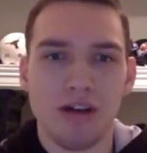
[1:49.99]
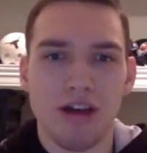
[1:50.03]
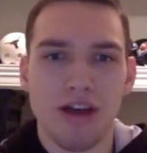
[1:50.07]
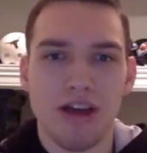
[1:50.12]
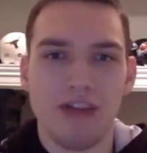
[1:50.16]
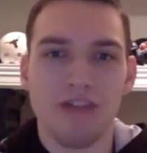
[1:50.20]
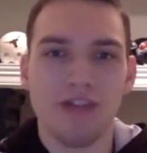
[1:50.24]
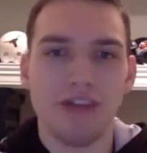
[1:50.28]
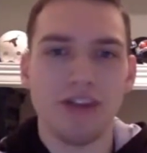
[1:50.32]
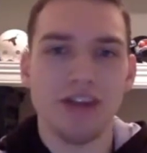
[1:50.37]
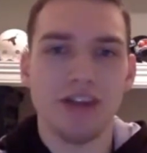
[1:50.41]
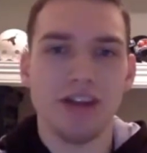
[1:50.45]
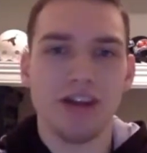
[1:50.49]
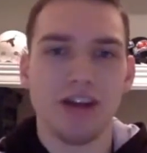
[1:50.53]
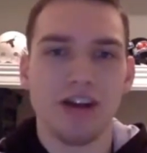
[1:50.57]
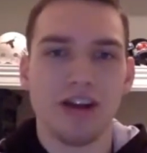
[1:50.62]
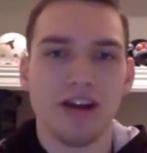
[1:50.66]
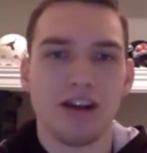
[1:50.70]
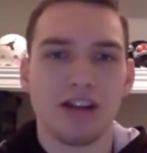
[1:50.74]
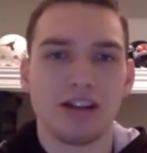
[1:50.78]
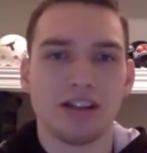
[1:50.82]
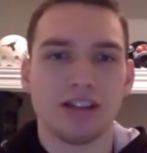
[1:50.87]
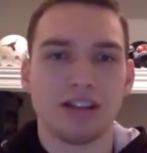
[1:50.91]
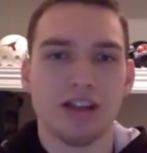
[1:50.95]
Every year,
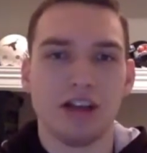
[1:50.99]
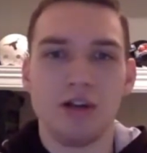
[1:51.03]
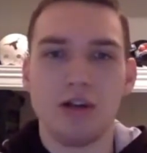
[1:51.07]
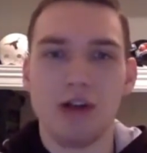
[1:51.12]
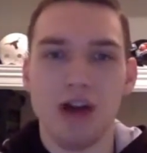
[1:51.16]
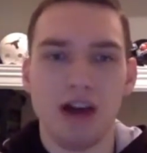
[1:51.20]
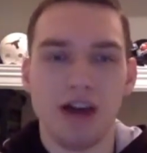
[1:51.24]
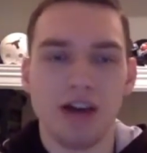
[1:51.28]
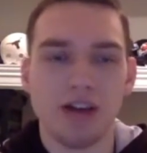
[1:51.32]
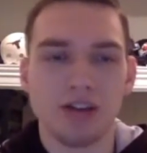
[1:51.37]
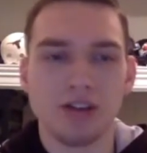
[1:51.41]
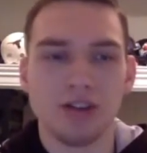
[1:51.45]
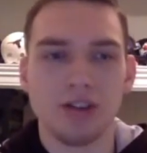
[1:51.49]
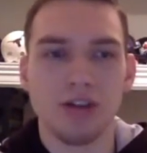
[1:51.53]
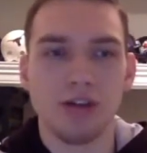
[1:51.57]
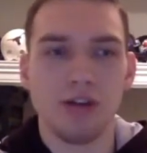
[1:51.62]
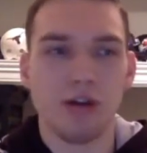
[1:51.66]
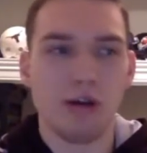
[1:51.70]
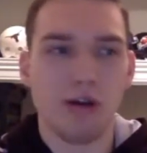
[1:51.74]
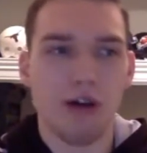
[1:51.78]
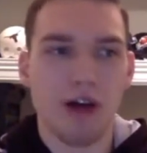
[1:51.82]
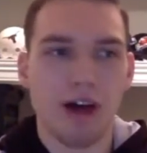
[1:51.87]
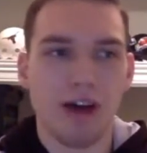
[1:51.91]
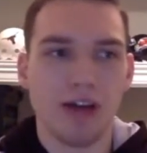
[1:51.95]
it's Ohio's
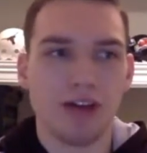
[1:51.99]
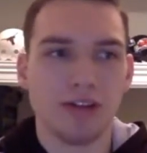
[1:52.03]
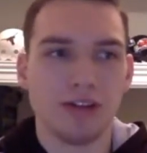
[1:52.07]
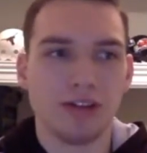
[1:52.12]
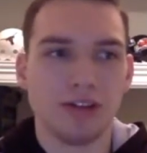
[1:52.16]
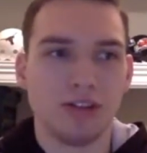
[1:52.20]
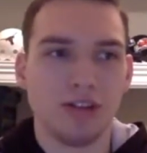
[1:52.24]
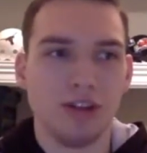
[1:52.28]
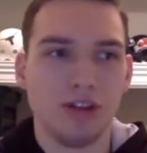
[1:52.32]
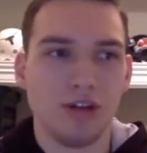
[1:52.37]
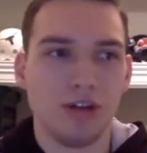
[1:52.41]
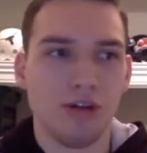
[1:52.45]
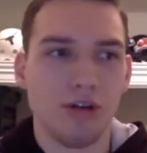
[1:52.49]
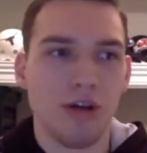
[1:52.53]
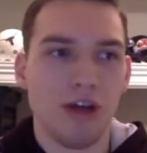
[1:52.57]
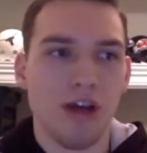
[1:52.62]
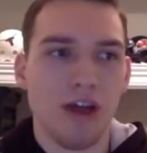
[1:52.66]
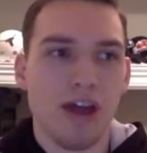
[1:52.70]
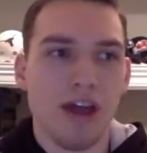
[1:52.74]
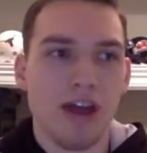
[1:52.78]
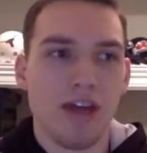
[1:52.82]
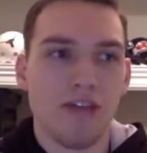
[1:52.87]
due, Ohio's due.